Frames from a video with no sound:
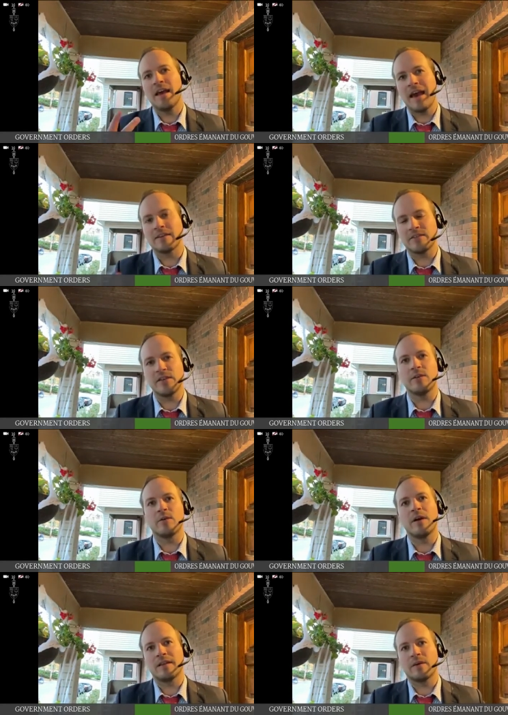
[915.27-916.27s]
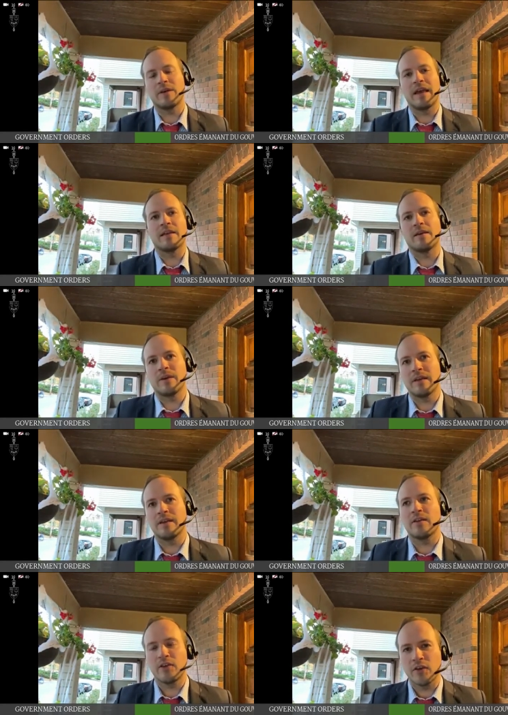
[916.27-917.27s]
And two, that we that
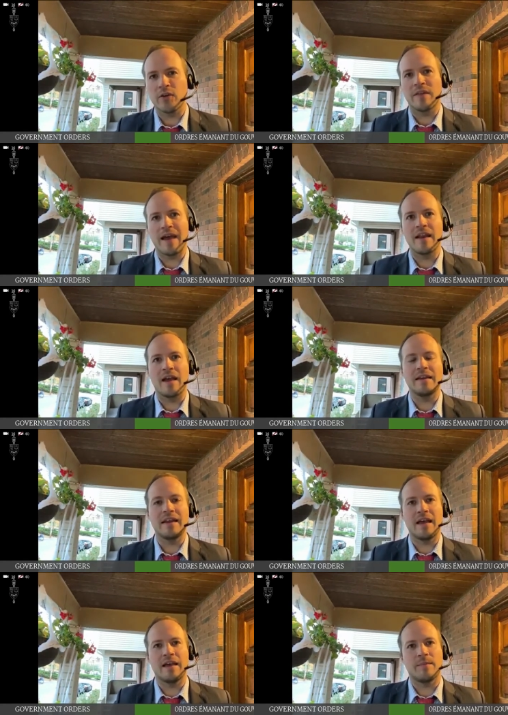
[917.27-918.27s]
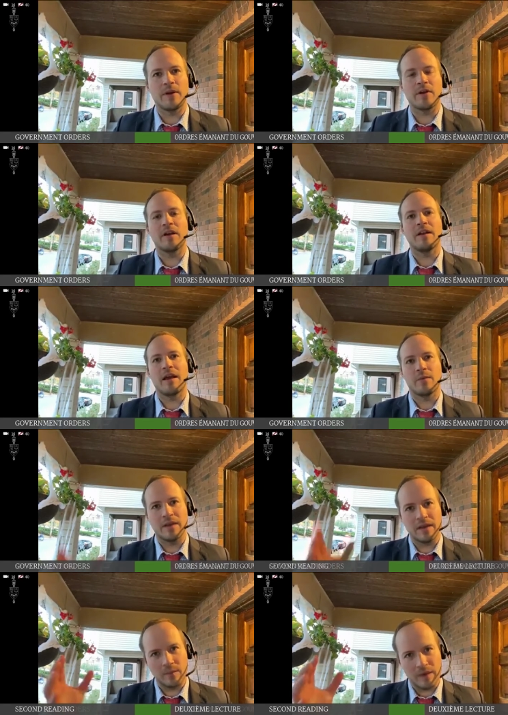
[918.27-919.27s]
we cure that 90 day period and
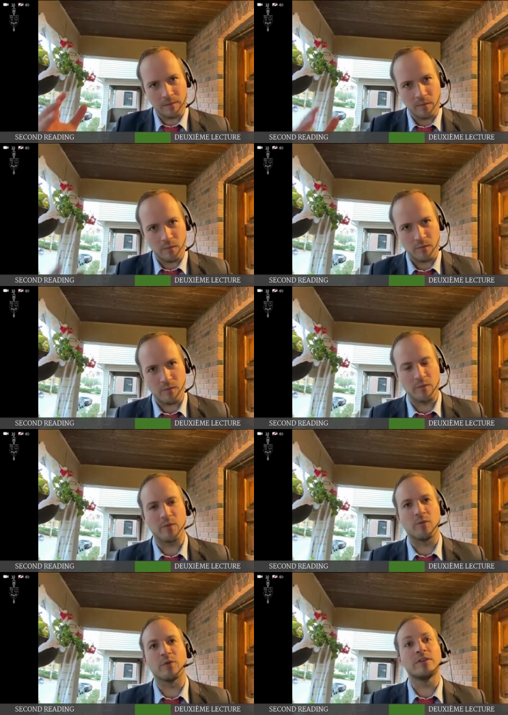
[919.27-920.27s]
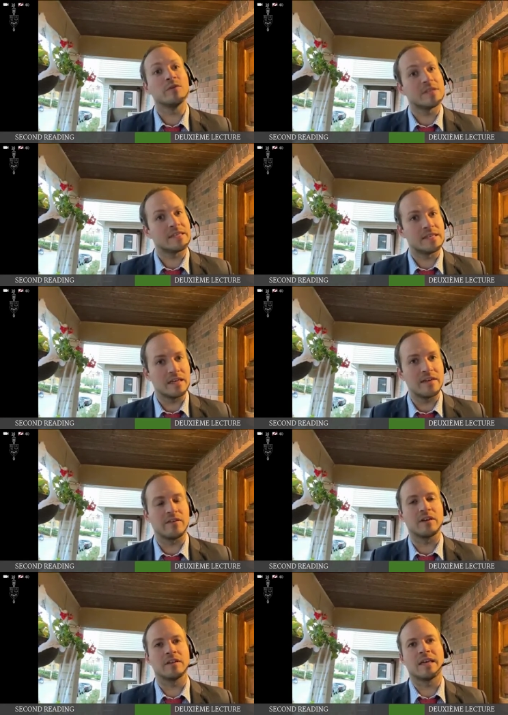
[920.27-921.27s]
we and we reduce it
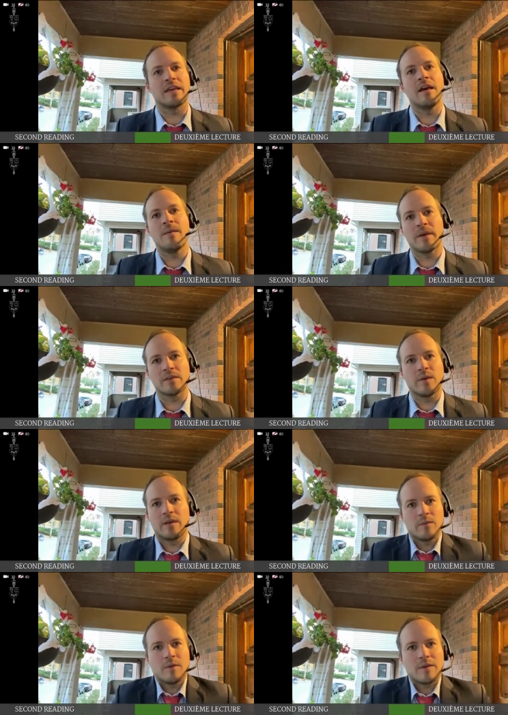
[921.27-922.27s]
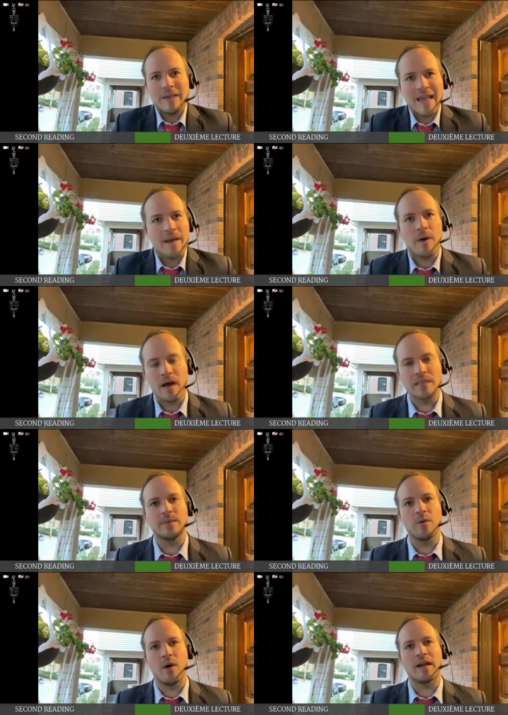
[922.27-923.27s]
significantly because we, we, we can't
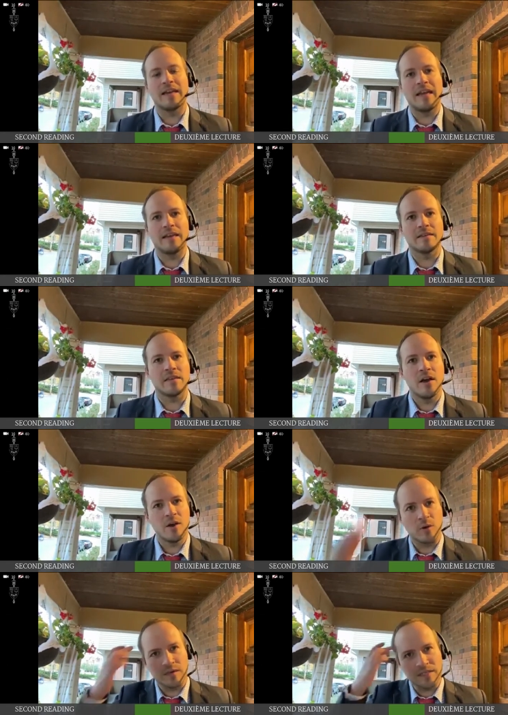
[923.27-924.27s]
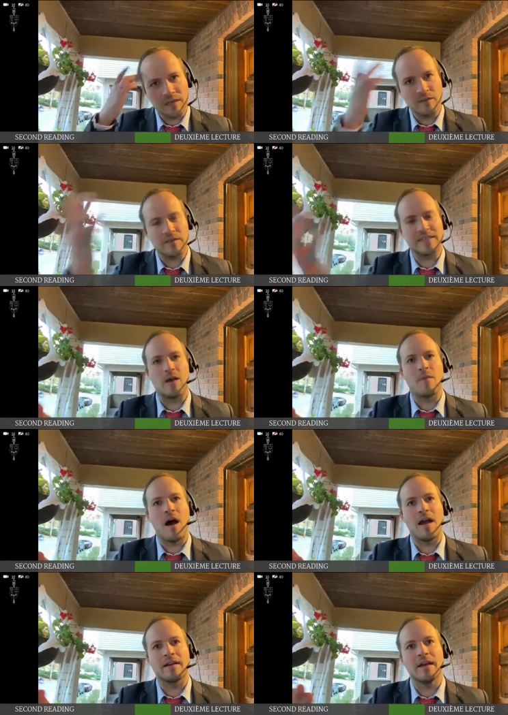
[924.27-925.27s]
possibly want Canadians who are still of a sound
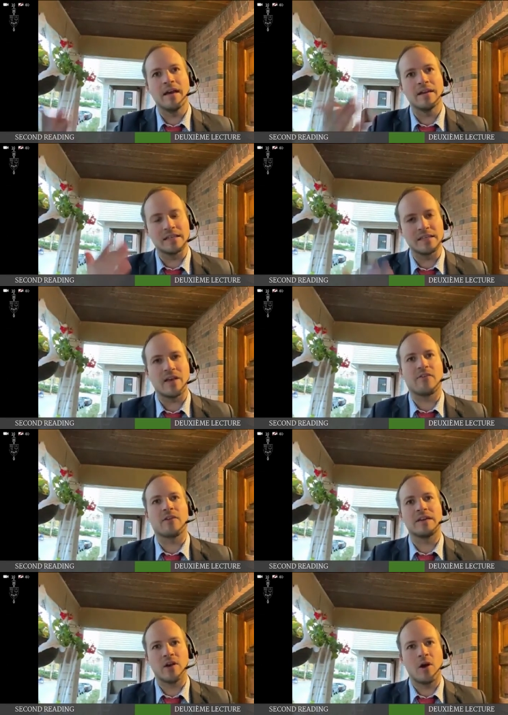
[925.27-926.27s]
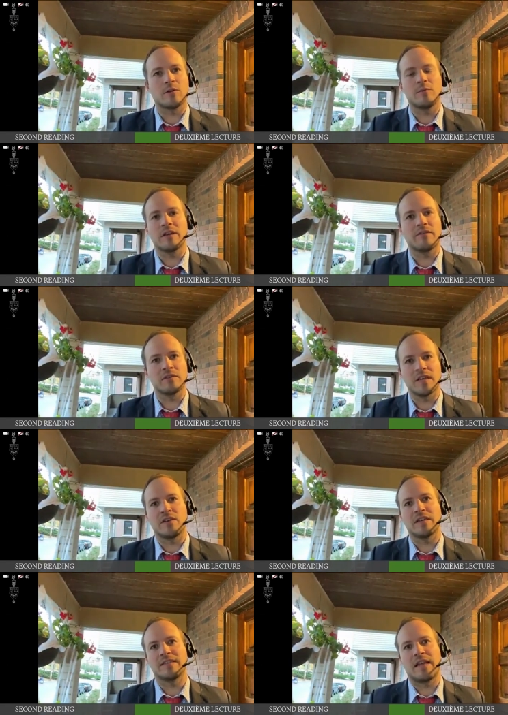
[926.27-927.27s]
mind to suffer intolerably for
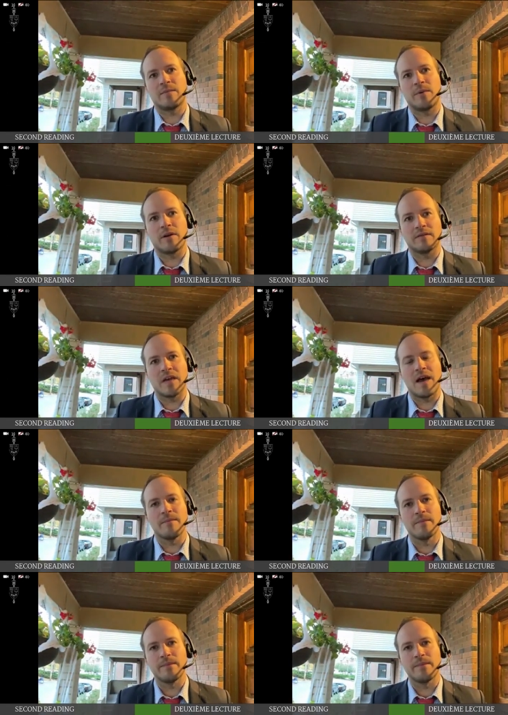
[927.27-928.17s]
such an extended period of time.